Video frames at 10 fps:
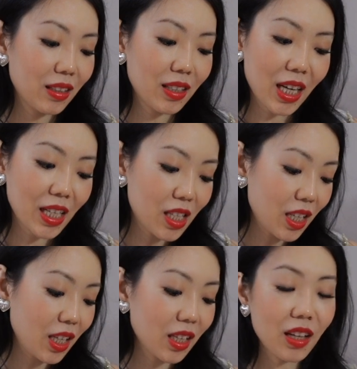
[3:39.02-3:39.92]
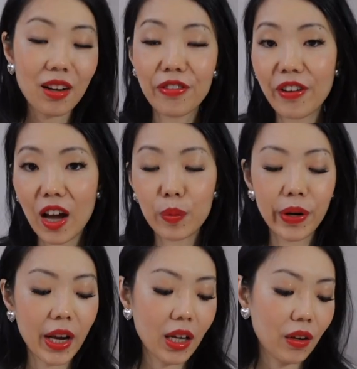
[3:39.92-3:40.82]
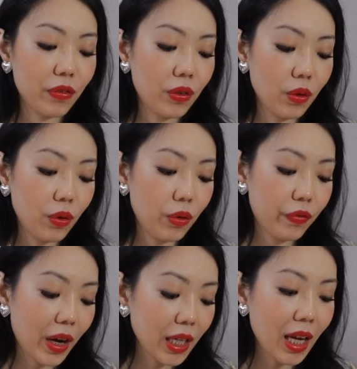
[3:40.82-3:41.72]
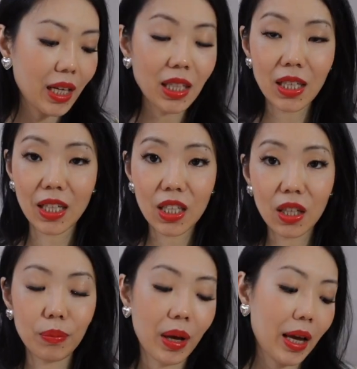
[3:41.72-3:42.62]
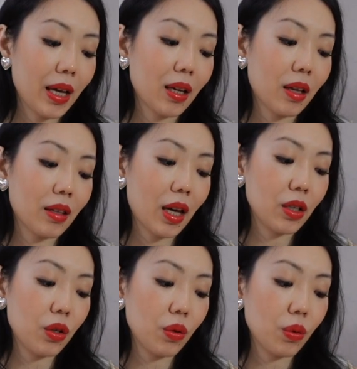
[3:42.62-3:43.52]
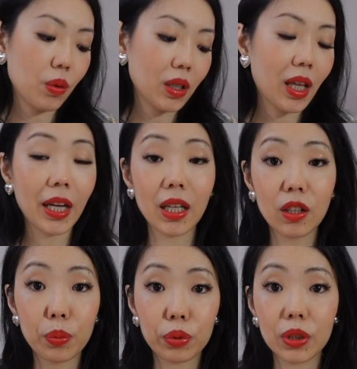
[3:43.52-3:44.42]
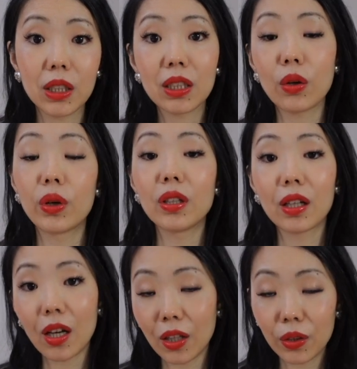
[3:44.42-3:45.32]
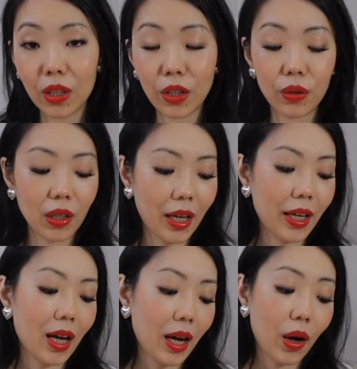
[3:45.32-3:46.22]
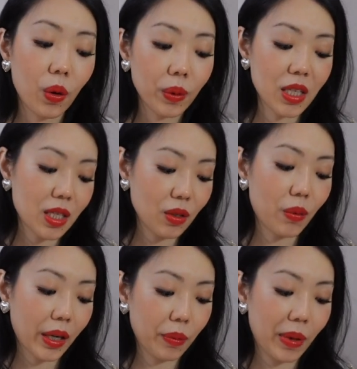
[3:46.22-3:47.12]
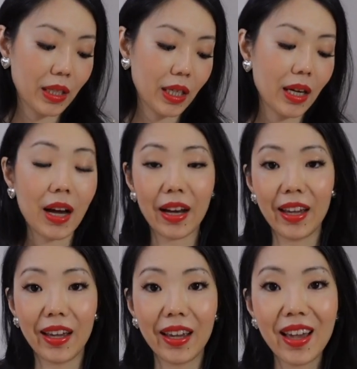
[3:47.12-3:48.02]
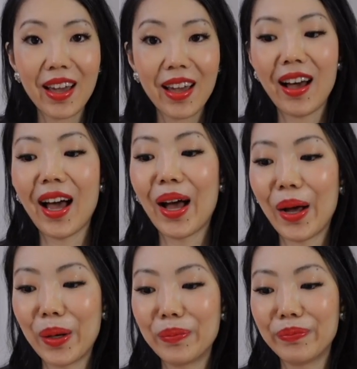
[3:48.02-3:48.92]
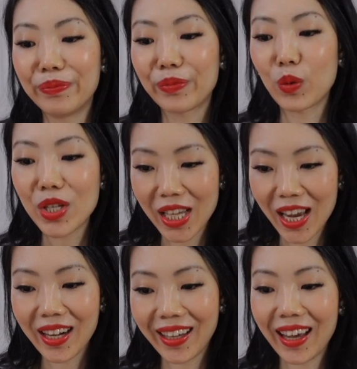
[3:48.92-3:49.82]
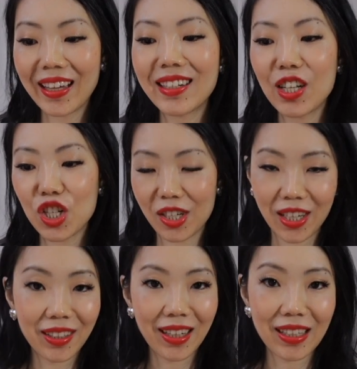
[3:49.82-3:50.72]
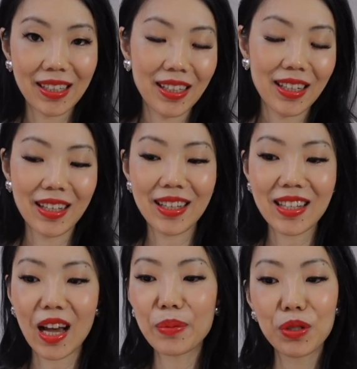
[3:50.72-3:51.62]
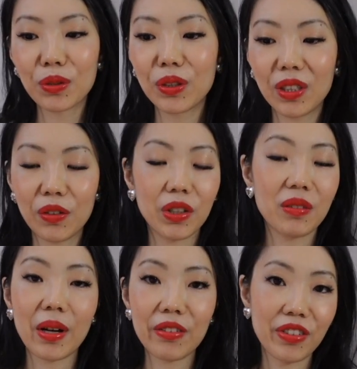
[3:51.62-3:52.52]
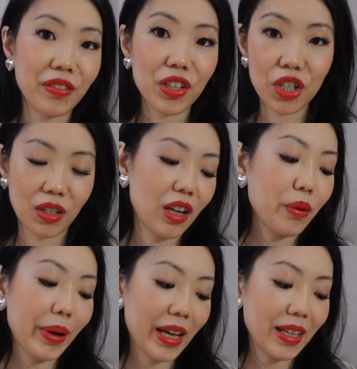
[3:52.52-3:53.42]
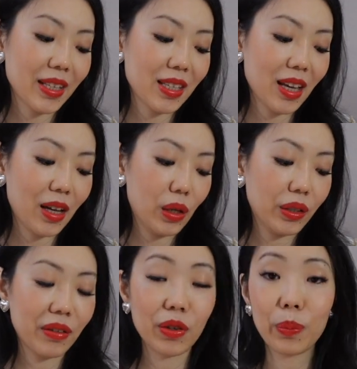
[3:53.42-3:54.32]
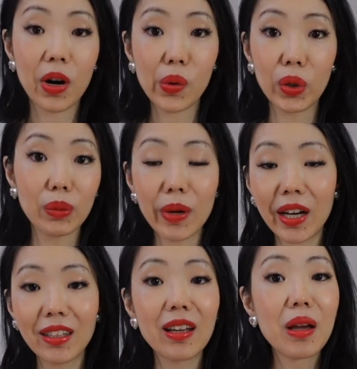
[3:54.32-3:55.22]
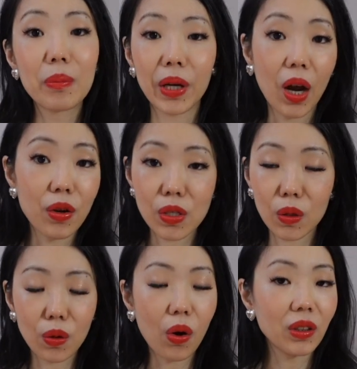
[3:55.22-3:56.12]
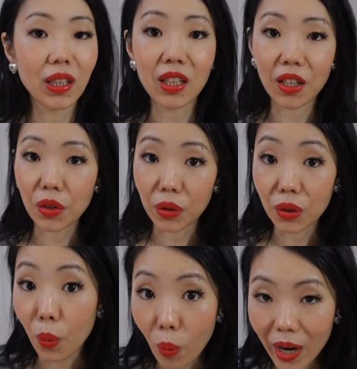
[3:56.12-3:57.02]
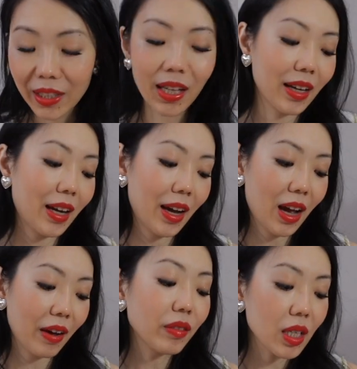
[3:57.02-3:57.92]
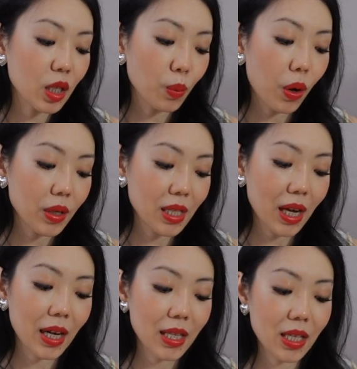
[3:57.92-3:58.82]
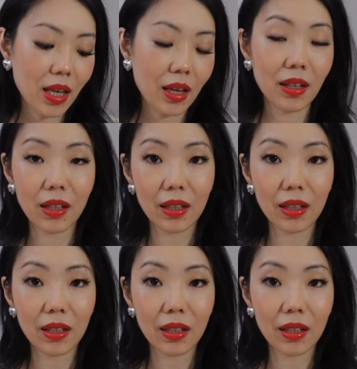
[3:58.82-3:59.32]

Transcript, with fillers: the 19 in a fabric if you find any 19 bag that you like in the print or in the color that you like i always still recommend it i um, will say it again the chanel 19 is absolutely one of my favorite chanel bags i'll never part with mine but i also only need the one and i have the small size in